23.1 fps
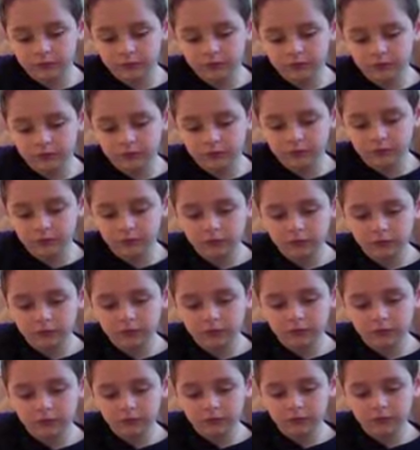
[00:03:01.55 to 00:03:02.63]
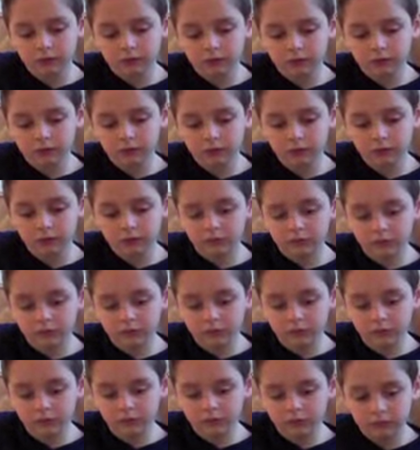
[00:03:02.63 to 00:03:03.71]

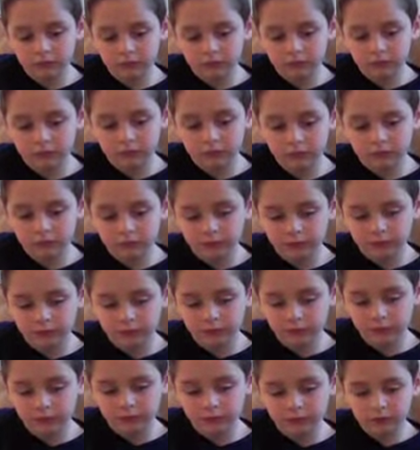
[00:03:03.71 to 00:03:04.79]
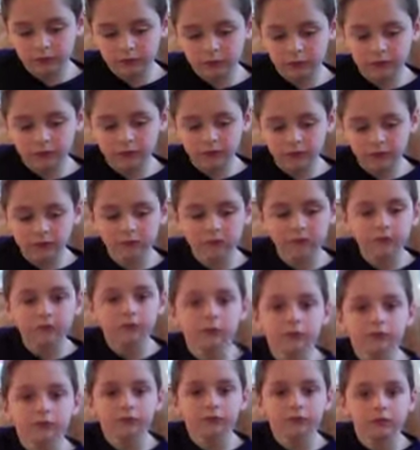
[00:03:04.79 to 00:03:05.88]

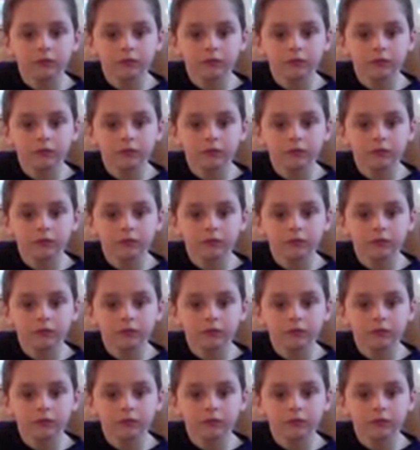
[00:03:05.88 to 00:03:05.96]
(not speaking)